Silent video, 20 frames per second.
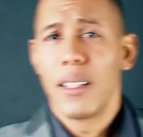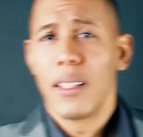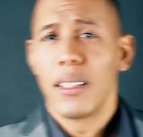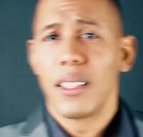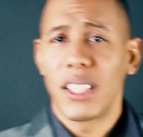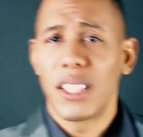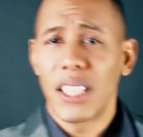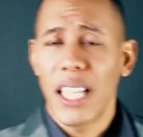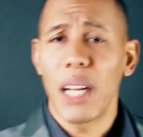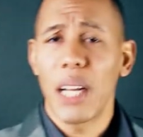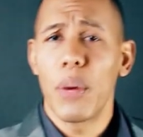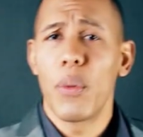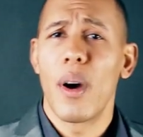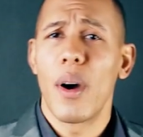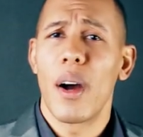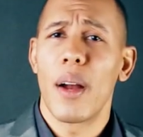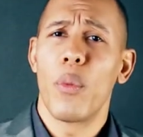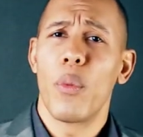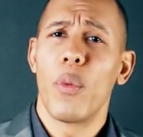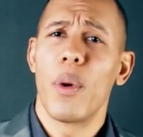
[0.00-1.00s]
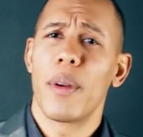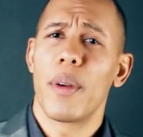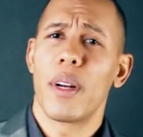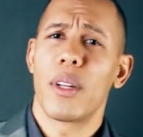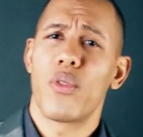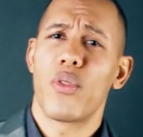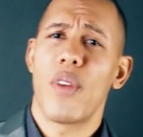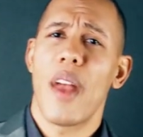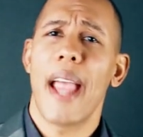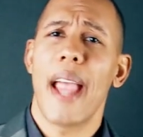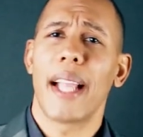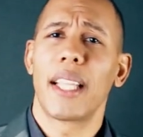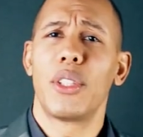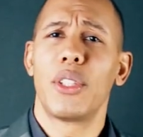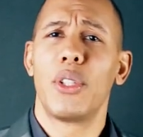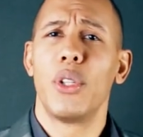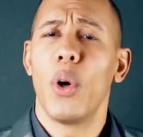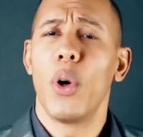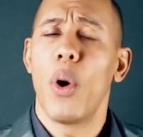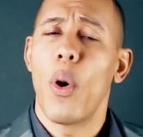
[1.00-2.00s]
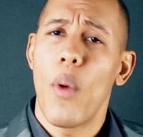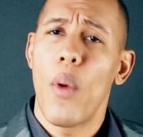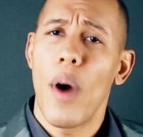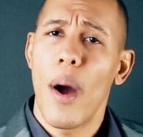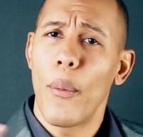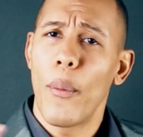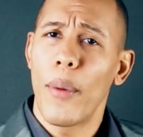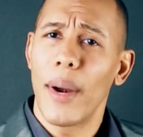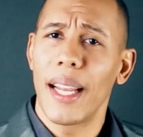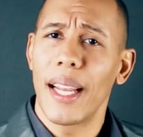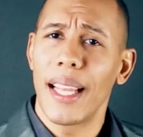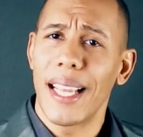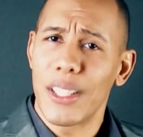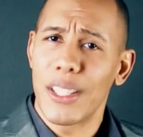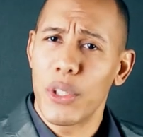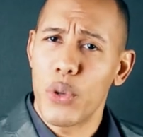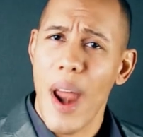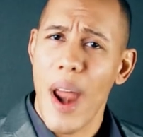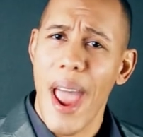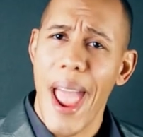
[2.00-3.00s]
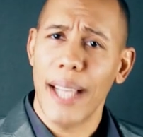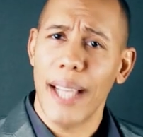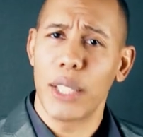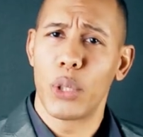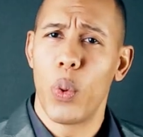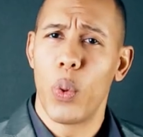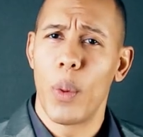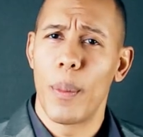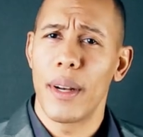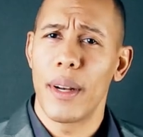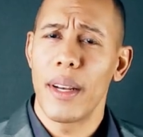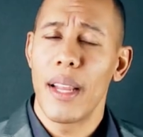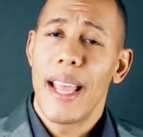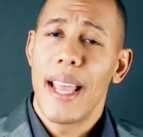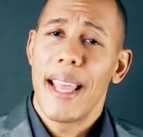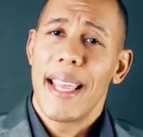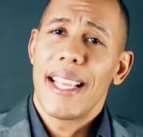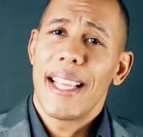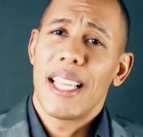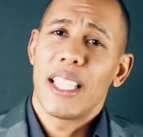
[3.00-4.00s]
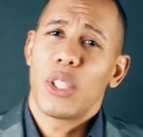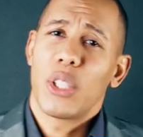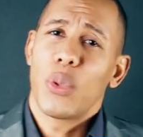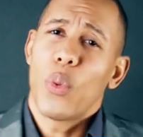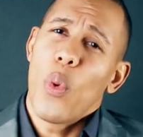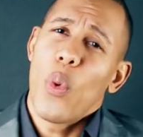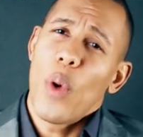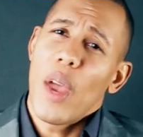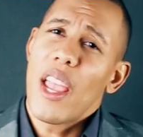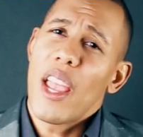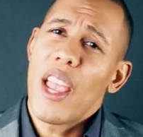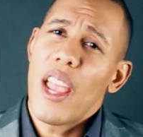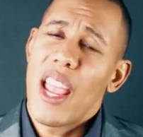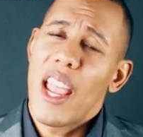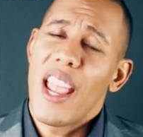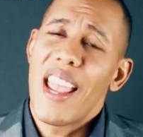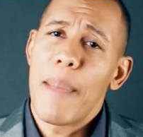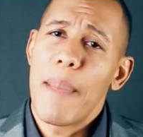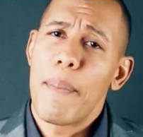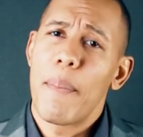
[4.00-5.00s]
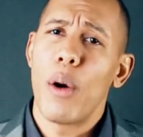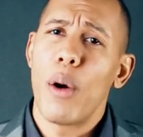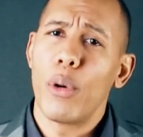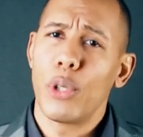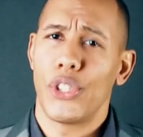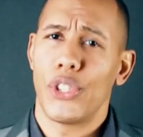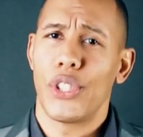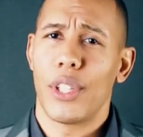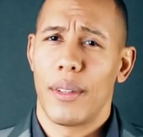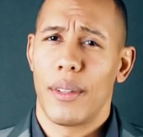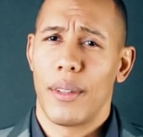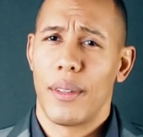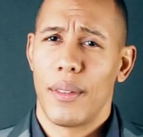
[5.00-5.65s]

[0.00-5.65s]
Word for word: Second one women attracted to, or what really attracts women, is emotion.